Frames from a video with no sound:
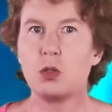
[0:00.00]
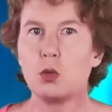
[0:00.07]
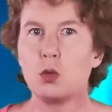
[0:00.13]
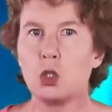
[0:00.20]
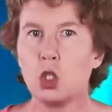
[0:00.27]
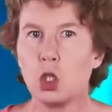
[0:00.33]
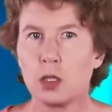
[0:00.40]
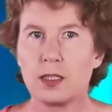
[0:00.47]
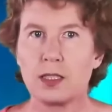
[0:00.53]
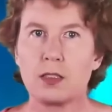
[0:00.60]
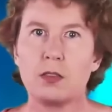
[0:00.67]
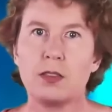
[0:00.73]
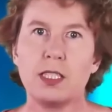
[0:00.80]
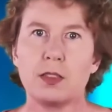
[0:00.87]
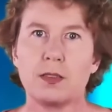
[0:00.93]
do not
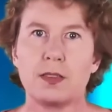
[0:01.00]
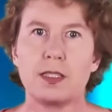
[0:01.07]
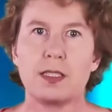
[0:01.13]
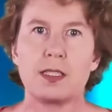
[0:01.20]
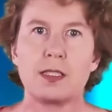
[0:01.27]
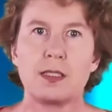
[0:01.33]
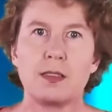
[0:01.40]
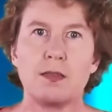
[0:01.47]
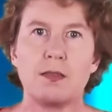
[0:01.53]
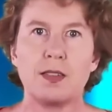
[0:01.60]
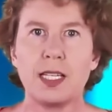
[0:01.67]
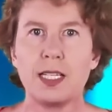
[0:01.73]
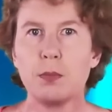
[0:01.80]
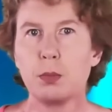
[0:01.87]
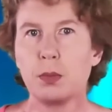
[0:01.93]
agree on this.
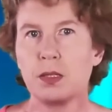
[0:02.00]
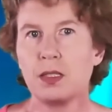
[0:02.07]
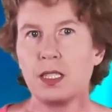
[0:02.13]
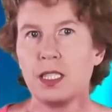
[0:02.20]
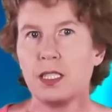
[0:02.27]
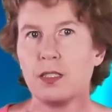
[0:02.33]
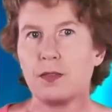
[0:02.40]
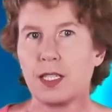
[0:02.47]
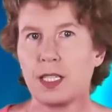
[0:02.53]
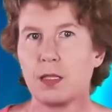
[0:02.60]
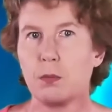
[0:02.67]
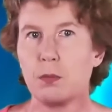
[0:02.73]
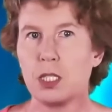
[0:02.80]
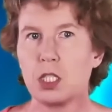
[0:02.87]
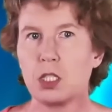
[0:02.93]
They believe that a
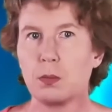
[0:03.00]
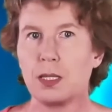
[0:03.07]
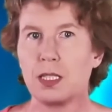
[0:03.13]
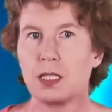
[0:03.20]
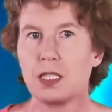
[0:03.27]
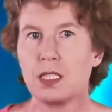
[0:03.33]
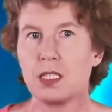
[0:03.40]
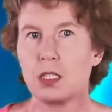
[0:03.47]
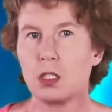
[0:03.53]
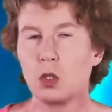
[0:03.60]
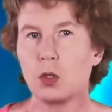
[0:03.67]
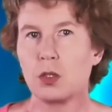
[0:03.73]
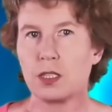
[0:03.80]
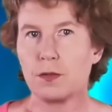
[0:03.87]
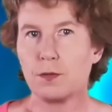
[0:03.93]
measurement is
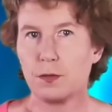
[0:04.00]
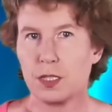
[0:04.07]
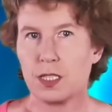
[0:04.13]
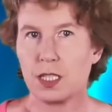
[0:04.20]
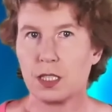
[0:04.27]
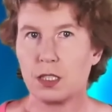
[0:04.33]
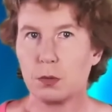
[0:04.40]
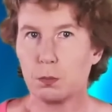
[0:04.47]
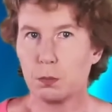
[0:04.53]
not a physical